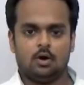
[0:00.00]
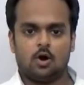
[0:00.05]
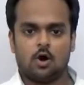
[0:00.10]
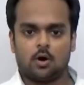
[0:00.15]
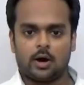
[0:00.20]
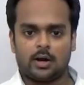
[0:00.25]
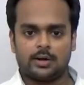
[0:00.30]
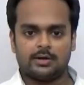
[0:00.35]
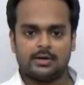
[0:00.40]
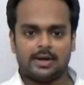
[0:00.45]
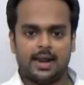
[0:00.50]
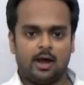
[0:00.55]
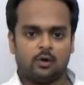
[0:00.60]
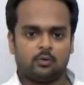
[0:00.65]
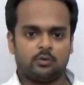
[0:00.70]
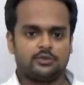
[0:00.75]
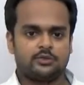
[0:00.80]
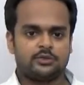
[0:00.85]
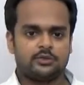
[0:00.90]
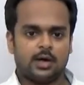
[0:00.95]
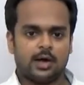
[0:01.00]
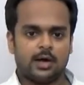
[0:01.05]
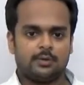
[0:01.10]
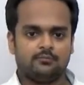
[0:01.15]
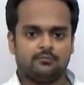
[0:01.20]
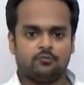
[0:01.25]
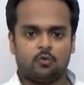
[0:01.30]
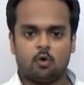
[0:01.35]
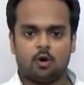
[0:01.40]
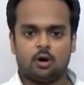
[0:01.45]
All right, now it's
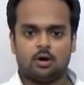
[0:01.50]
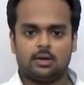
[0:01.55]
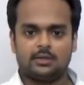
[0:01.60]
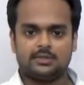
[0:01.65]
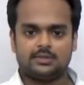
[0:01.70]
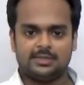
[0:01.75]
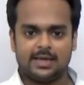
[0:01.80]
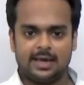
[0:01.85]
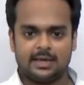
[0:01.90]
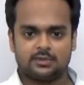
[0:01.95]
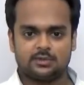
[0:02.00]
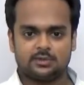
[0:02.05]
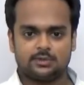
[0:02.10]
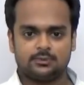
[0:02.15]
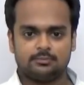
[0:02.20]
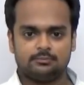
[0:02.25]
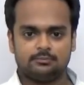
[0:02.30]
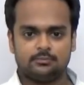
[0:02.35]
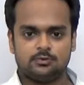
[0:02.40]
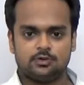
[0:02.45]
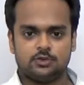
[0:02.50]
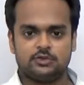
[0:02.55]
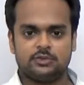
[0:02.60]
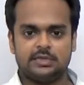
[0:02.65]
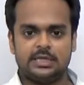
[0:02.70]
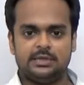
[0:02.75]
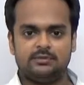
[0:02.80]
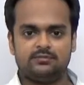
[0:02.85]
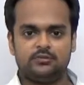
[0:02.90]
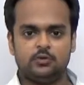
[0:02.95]
time for a test to
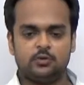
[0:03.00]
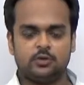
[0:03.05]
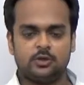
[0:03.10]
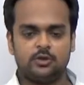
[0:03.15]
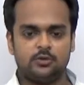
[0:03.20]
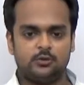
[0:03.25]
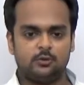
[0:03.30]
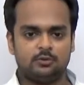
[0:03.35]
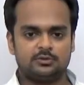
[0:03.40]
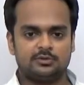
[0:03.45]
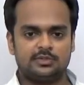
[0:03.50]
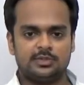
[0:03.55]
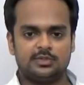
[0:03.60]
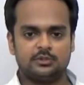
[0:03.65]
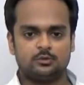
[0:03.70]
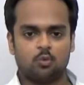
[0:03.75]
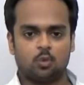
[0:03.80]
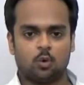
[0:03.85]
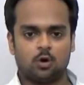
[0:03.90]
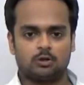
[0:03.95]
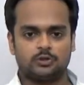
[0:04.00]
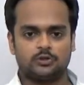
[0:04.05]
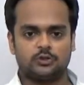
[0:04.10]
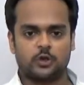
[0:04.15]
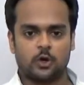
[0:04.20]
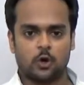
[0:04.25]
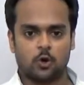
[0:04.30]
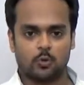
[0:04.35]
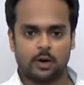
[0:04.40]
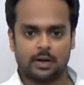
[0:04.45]
see if you can use these words
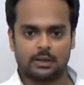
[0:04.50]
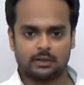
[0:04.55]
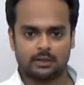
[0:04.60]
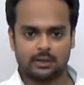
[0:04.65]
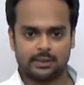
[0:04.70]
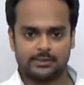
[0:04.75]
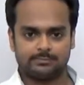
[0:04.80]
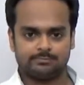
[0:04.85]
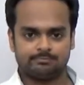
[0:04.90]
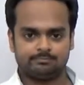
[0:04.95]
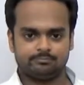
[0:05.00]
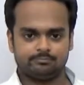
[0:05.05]
correctly.